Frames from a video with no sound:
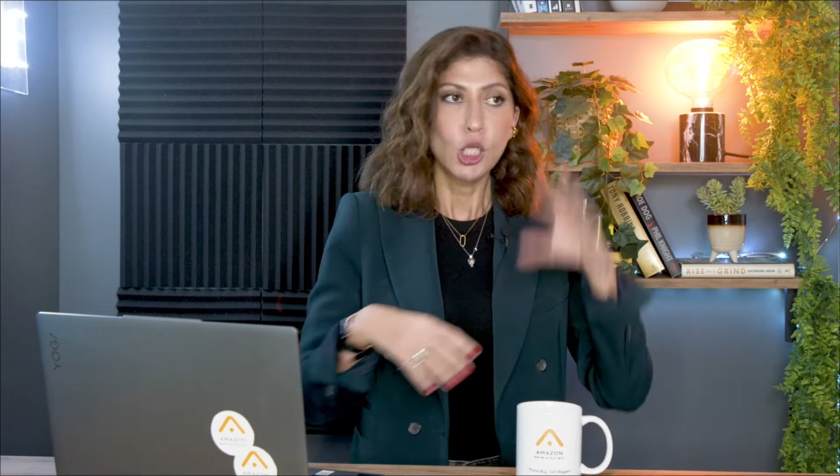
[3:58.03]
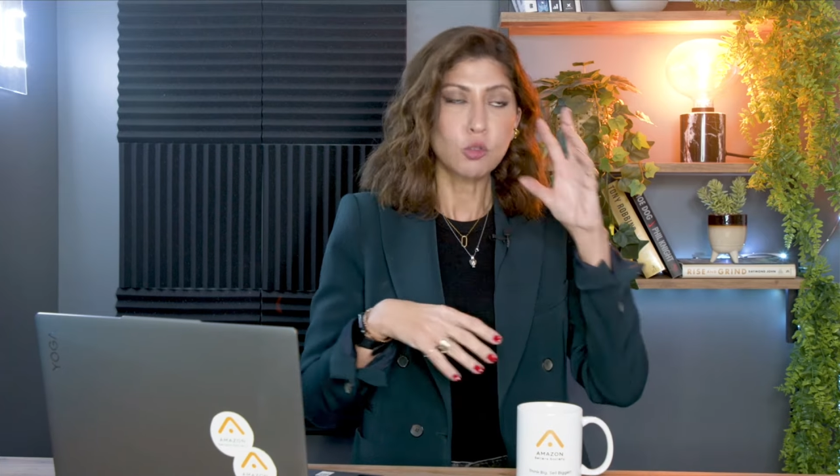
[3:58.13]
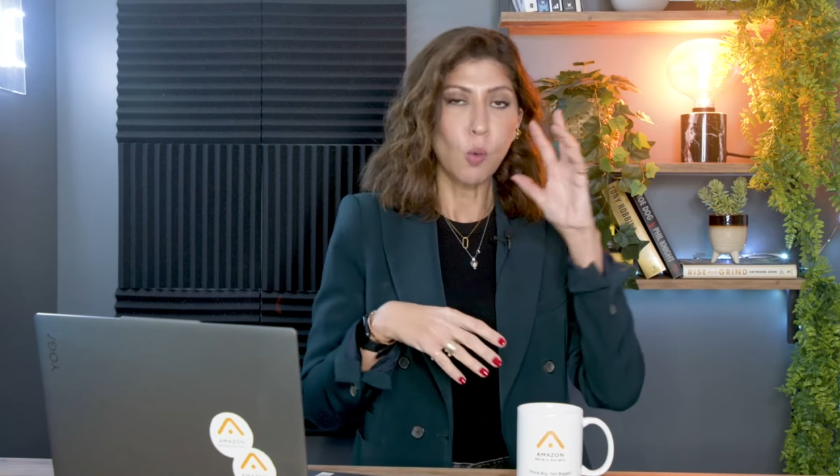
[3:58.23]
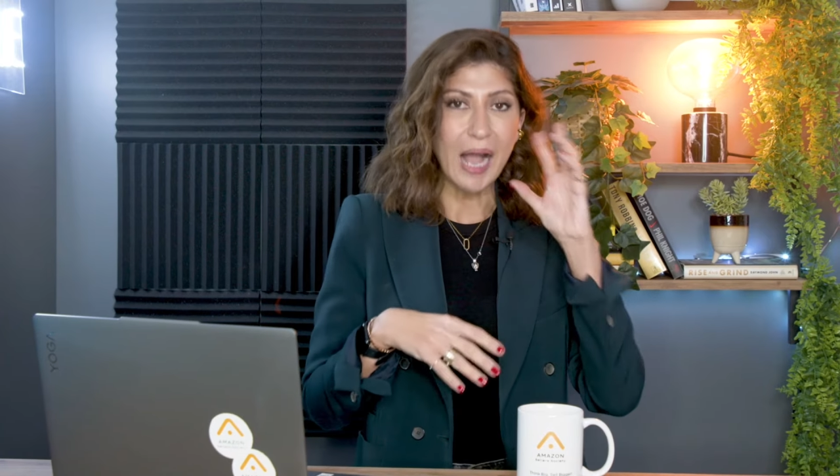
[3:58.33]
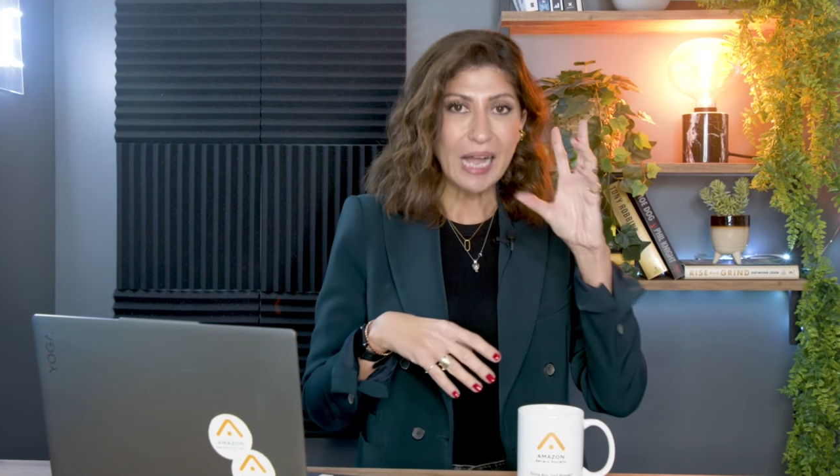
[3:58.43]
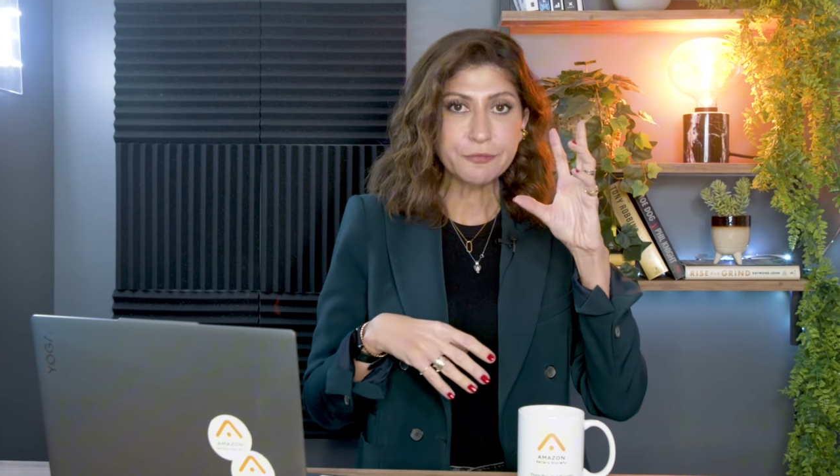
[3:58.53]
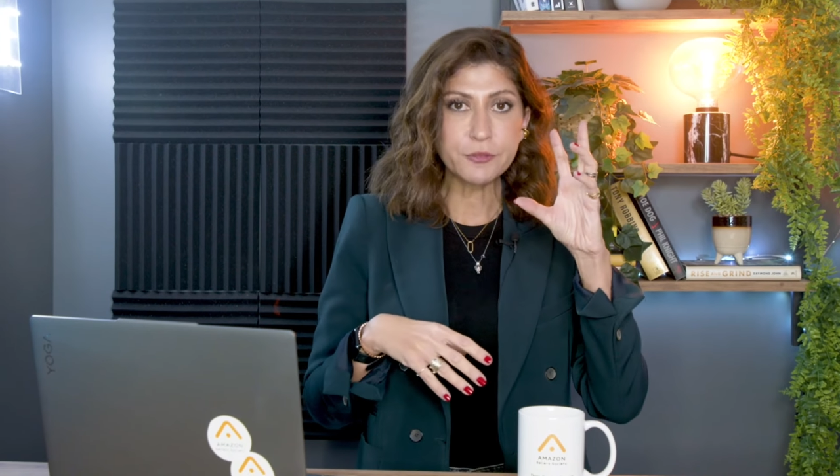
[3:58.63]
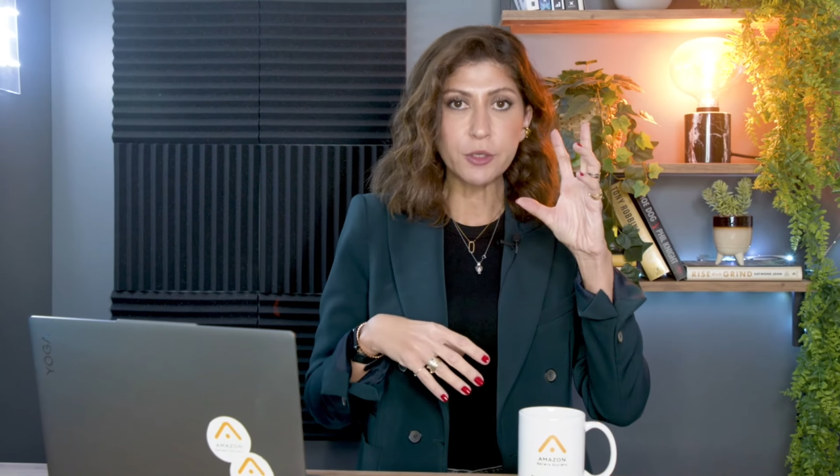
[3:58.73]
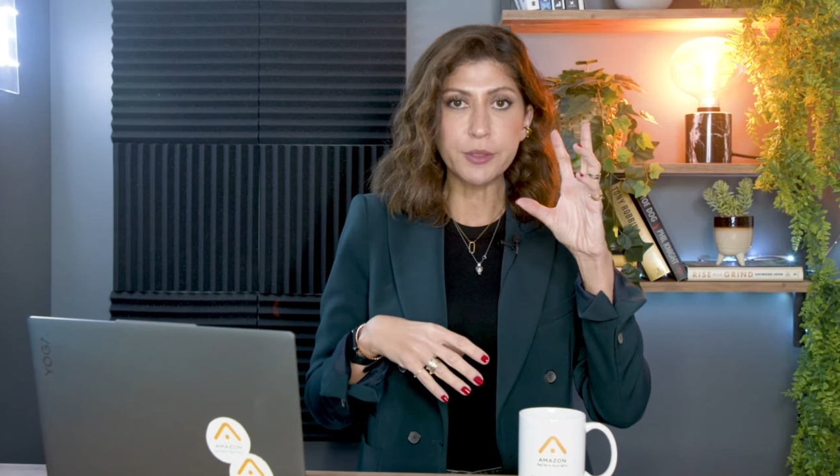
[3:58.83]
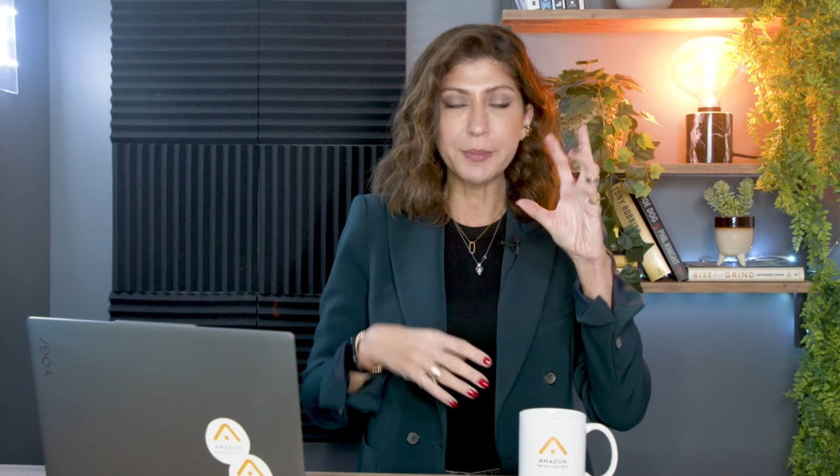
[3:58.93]
So
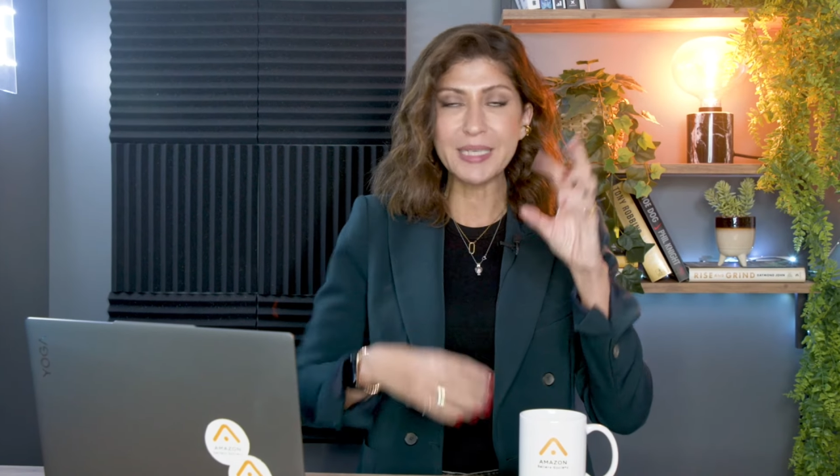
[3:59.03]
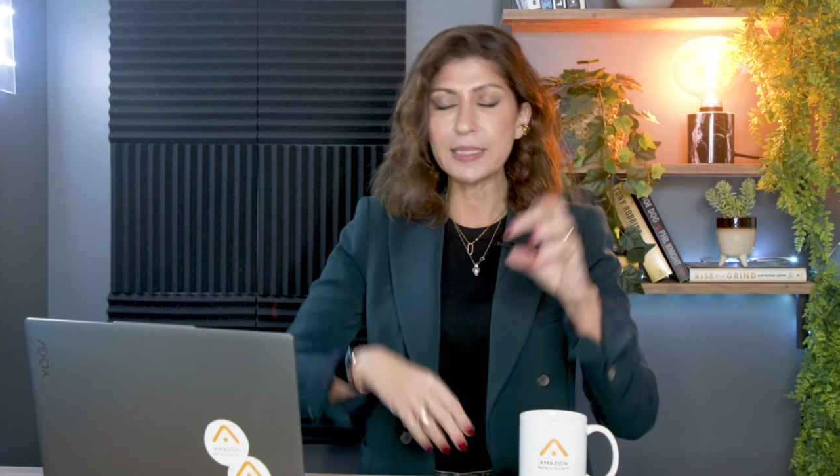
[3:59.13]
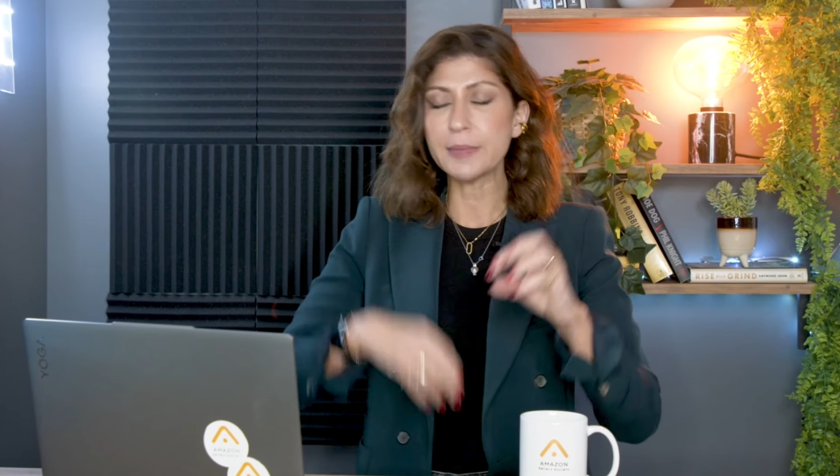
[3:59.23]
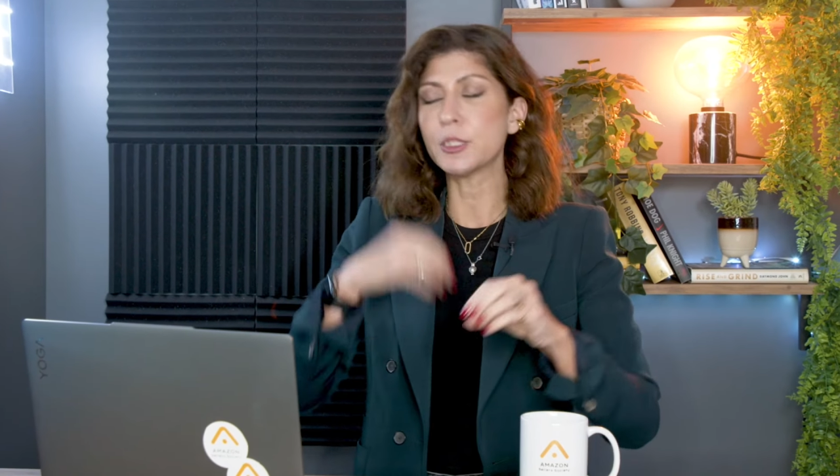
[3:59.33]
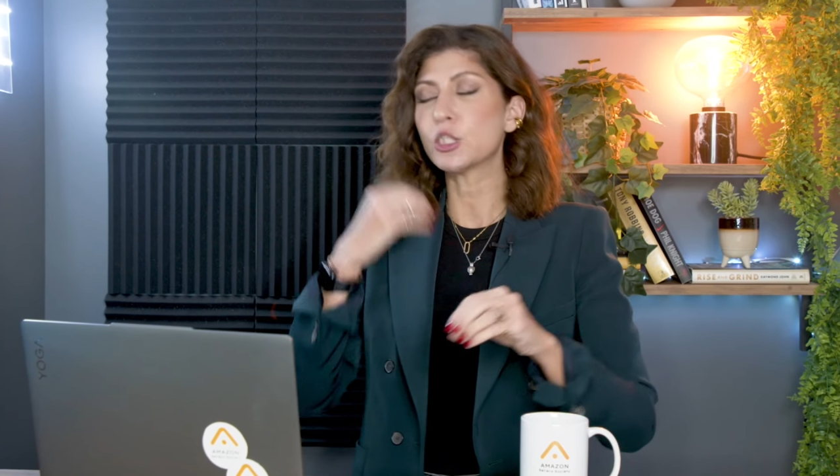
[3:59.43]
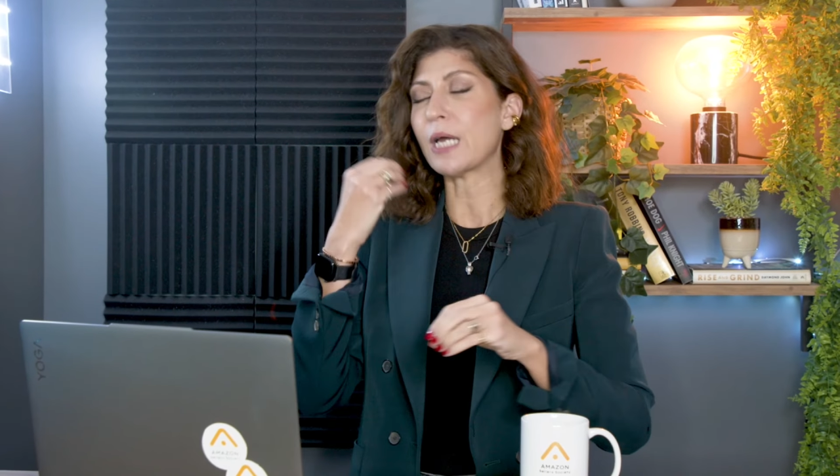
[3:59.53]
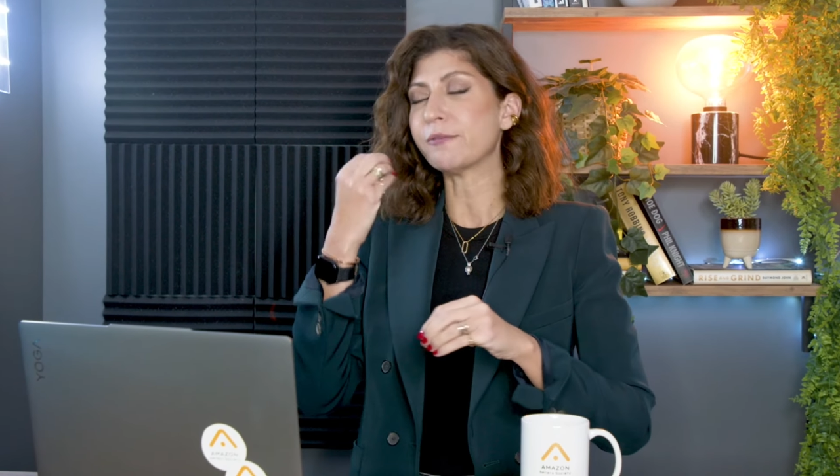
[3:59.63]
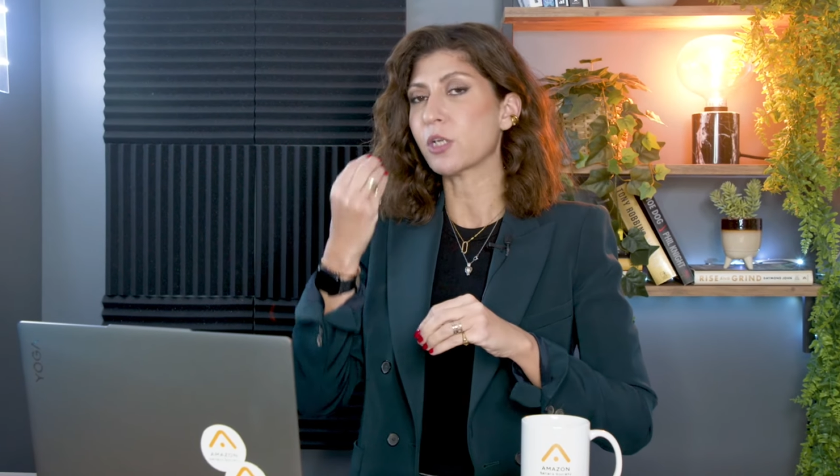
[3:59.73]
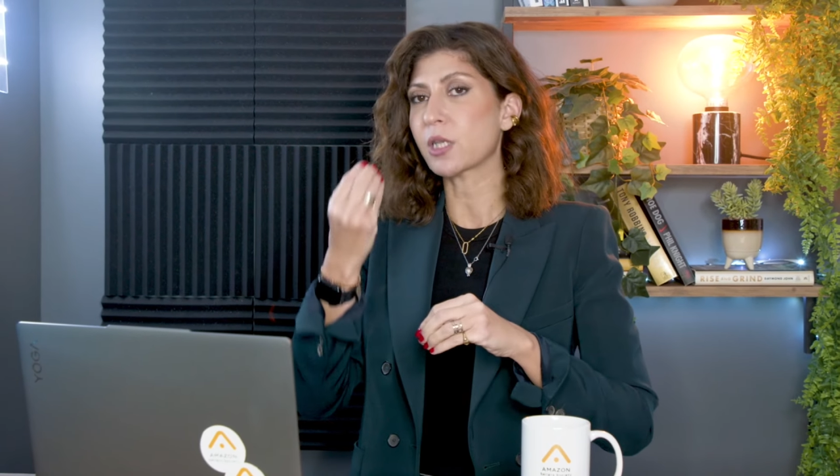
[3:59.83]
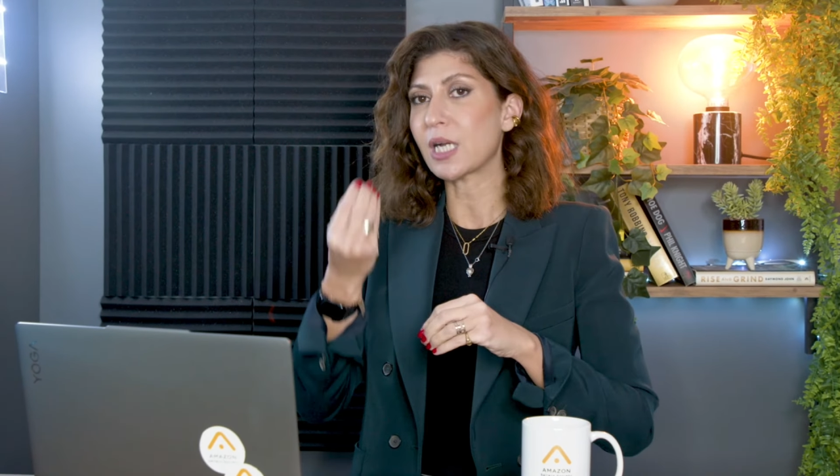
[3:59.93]
after the main image,
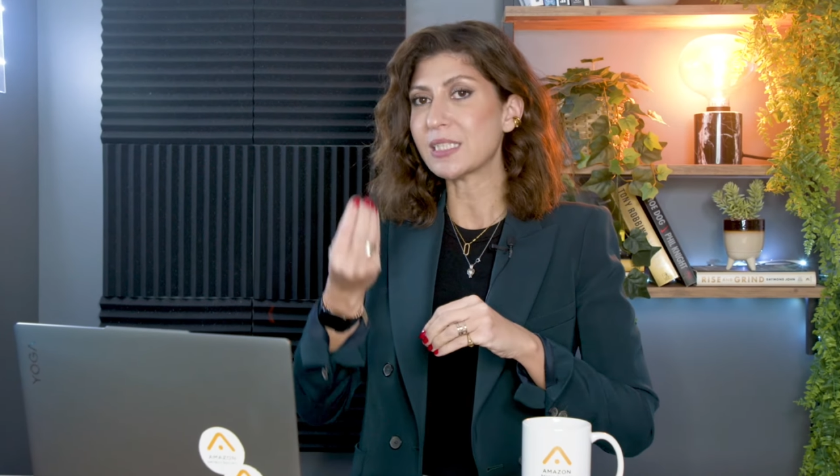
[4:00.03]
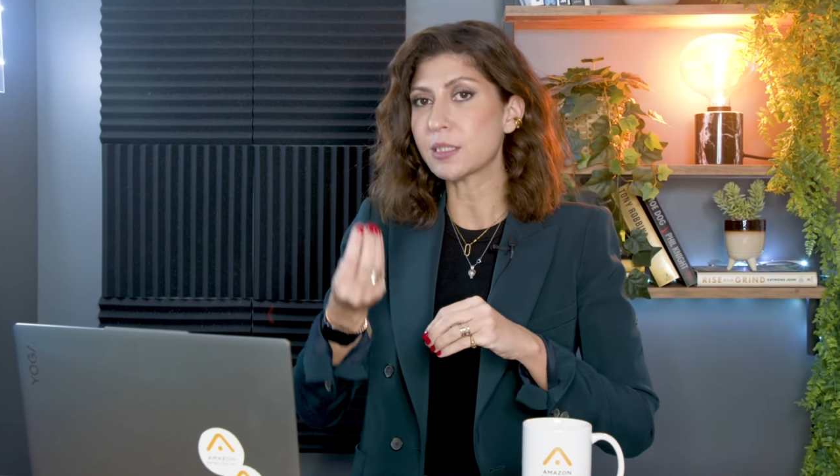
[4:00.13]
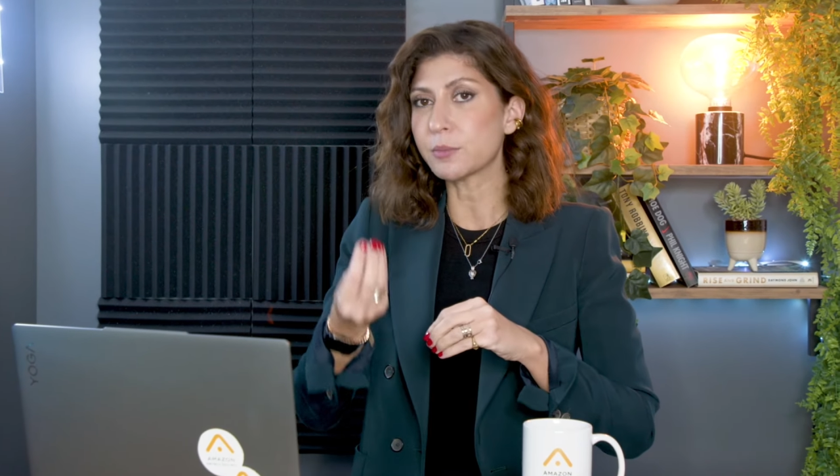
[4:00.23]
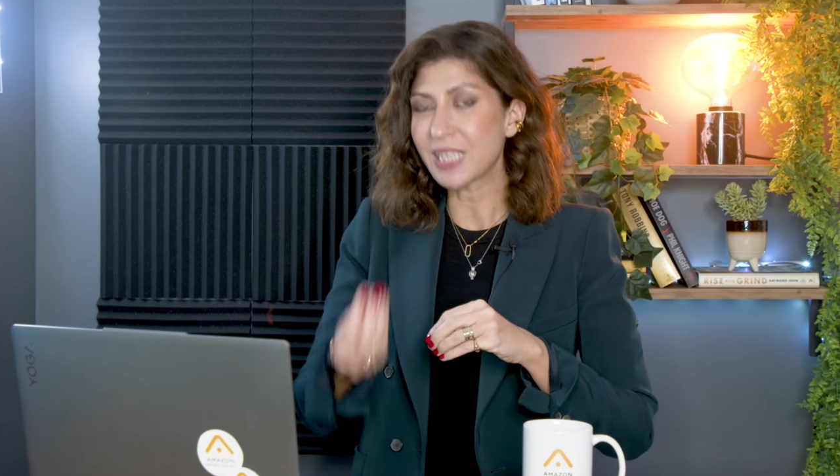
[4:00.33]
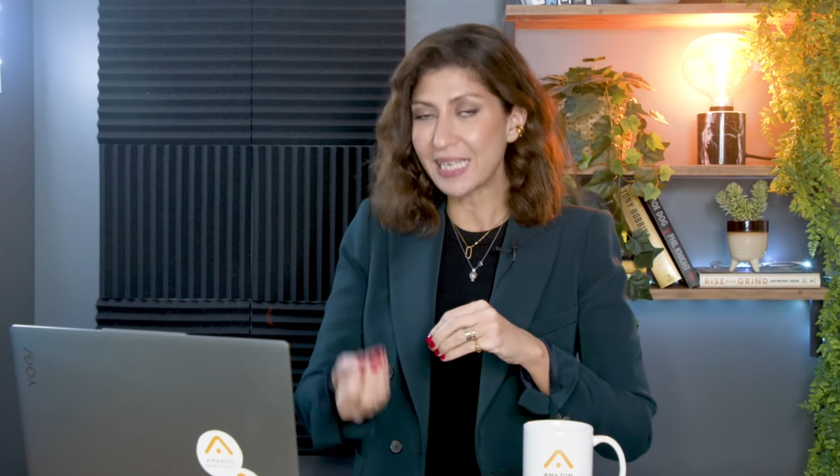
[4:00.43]
after the customer